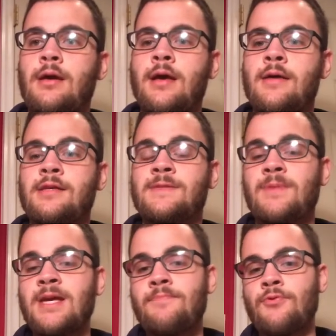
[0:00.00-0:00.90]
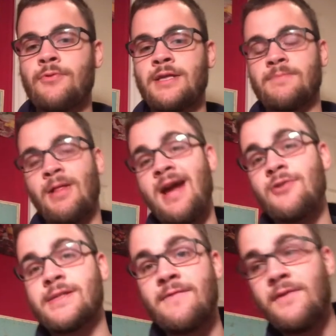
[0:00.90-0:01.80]

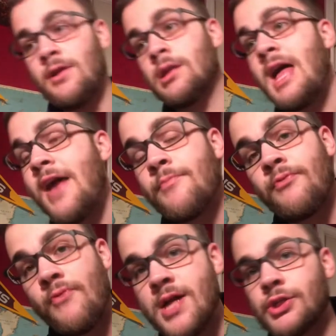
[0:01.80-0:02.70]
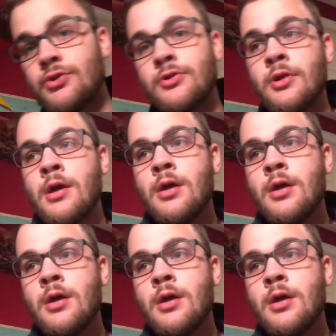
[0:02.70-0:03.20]
players, they feel a lot of pressure